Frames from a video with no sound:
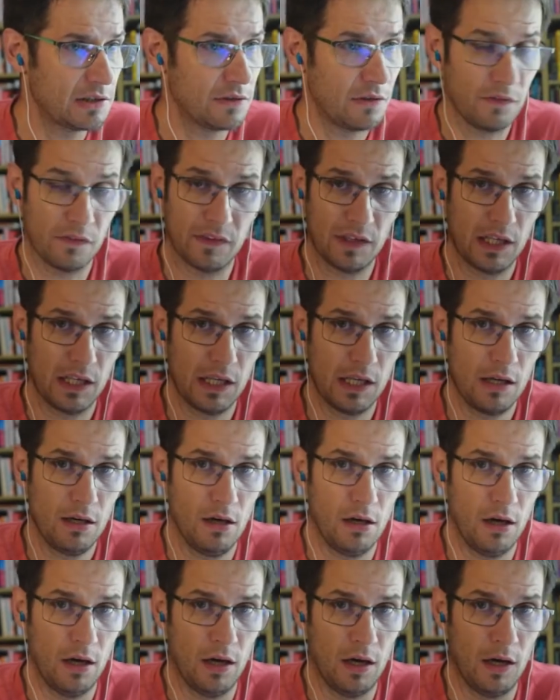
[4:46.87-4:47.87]
the
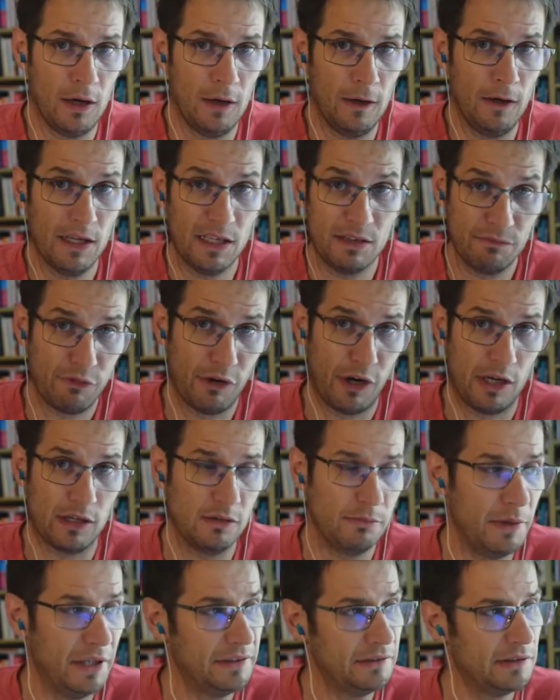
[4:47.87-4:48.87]

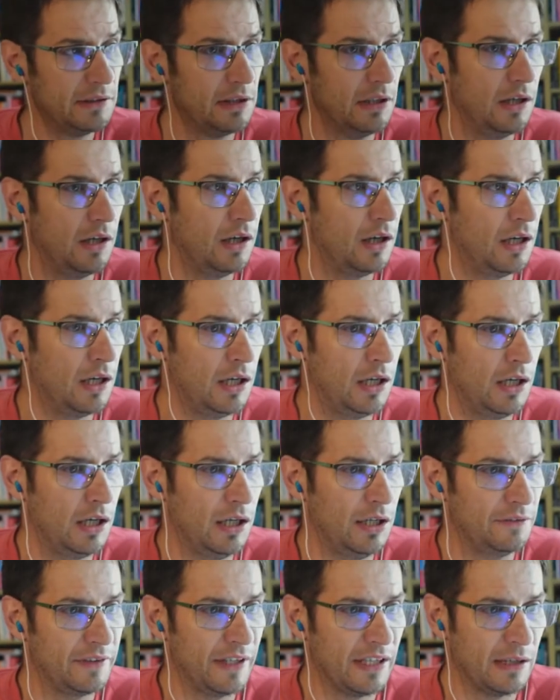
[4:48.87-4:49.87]
environment
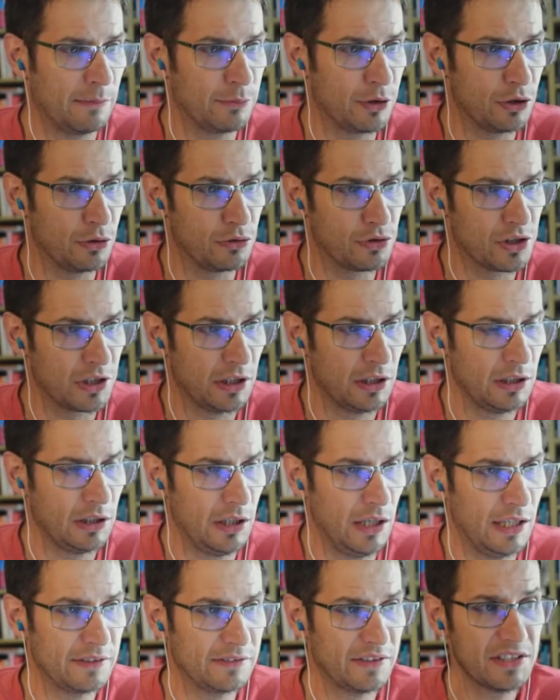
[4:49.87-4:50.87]
that I'm using,
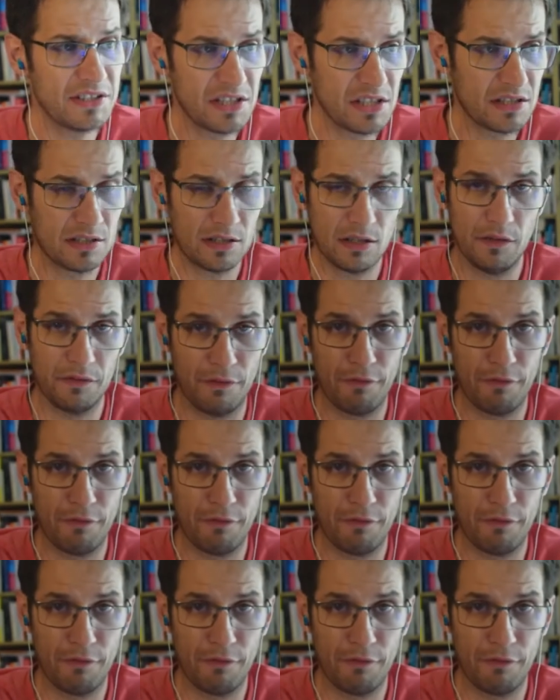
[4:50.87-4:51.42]
and this is